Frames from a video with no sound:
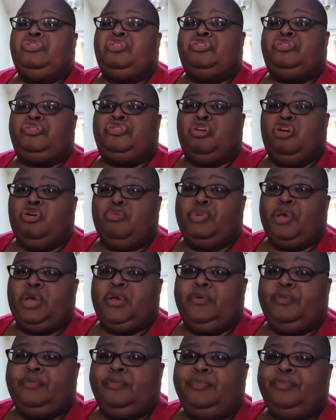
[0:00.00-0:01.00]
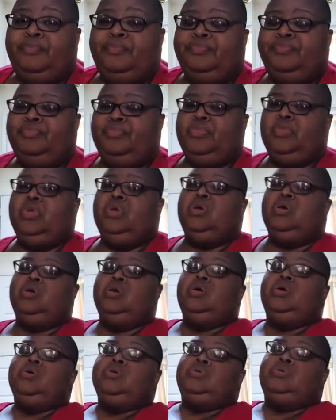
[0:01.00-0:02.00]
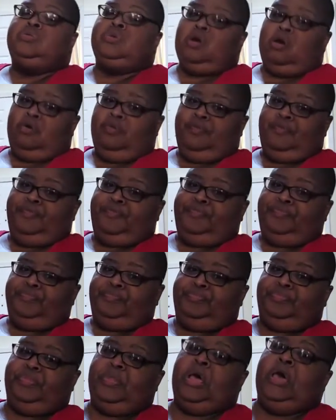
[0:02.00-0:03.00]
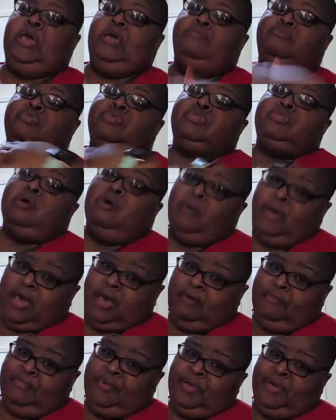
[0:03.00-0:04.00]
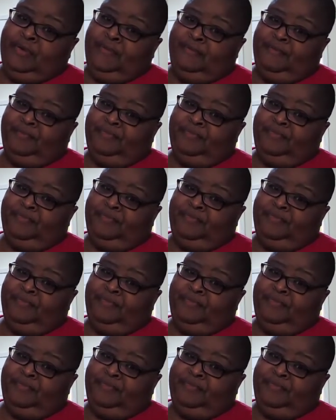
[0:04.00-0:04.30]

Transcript: disturbing. So, I am so happy